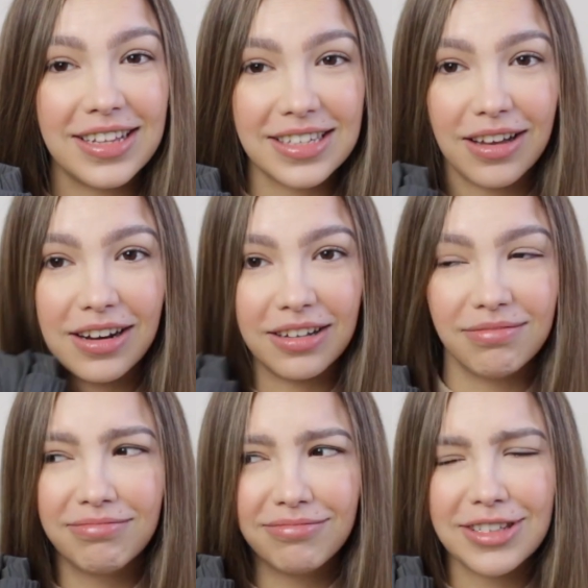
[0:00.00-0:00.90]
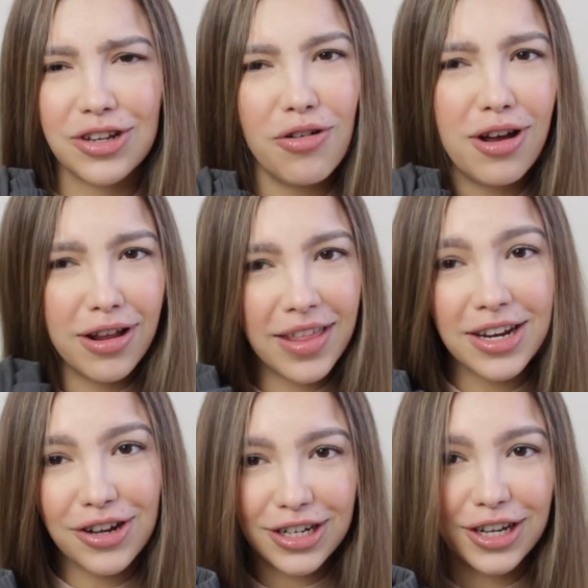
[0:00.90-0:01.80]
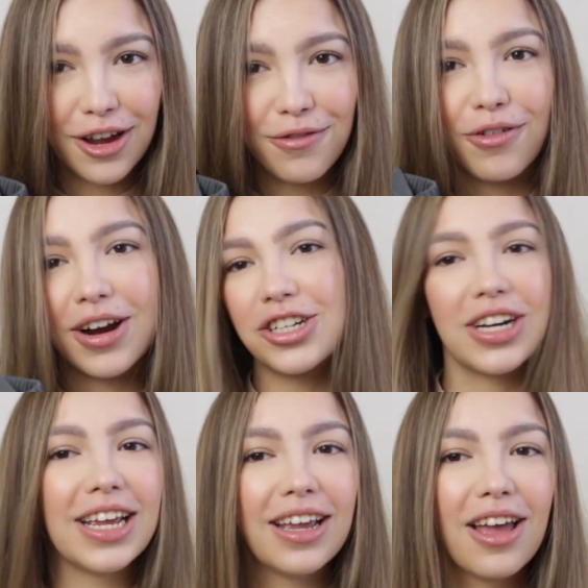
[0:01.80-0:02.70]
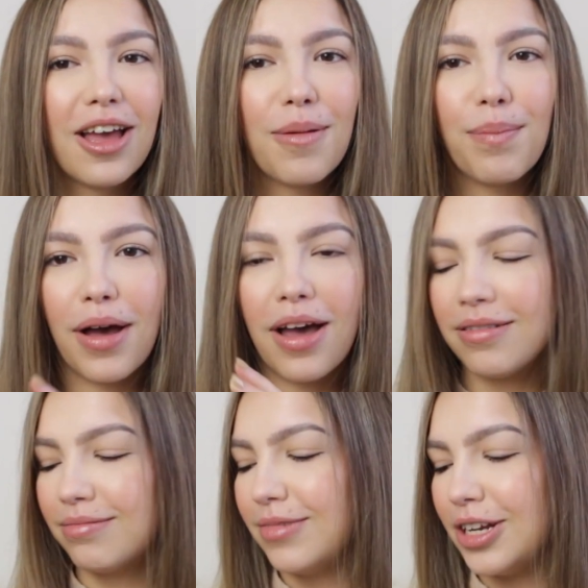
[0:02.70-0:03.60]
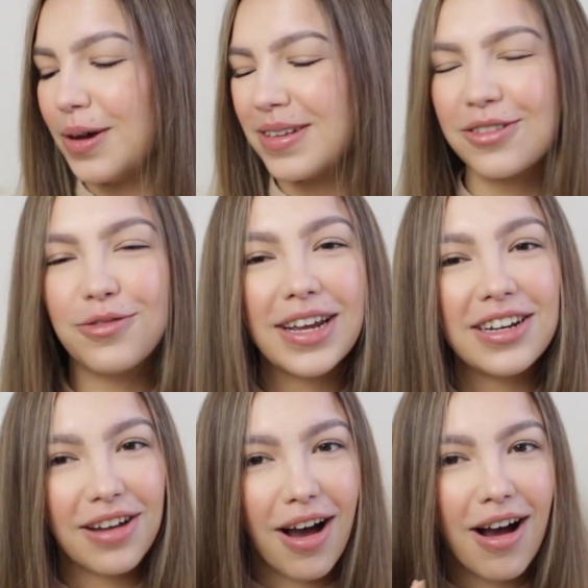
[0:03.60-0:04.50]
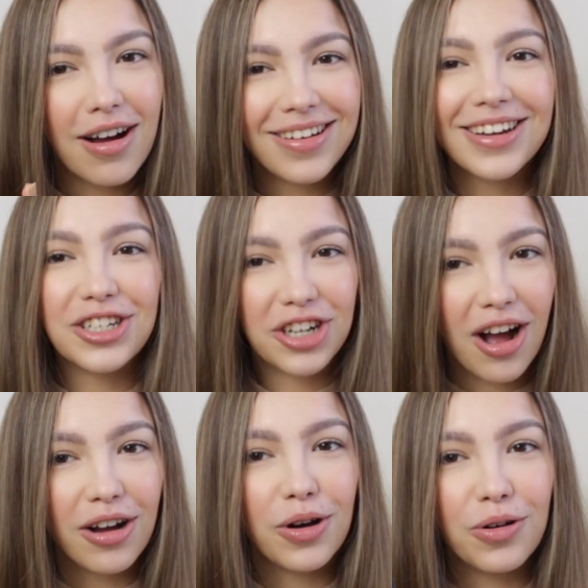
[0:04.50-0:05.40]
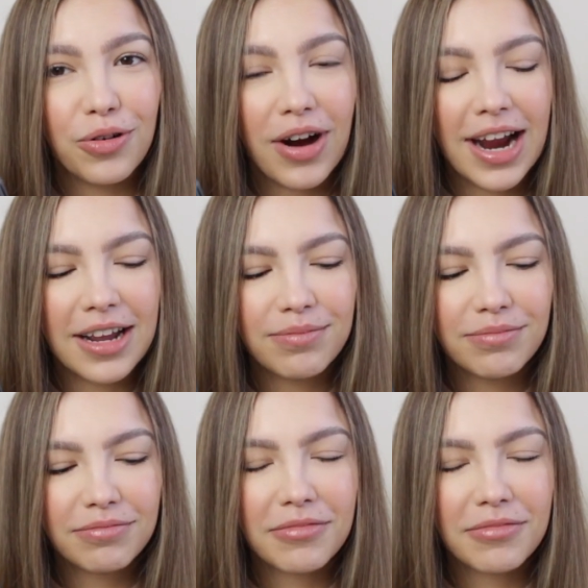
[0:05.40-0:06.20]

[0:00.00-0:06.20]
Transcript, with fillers: like this colour. It's not a colour that I'd usually go for actually, but you know, it's sort of like dark charcoal grey.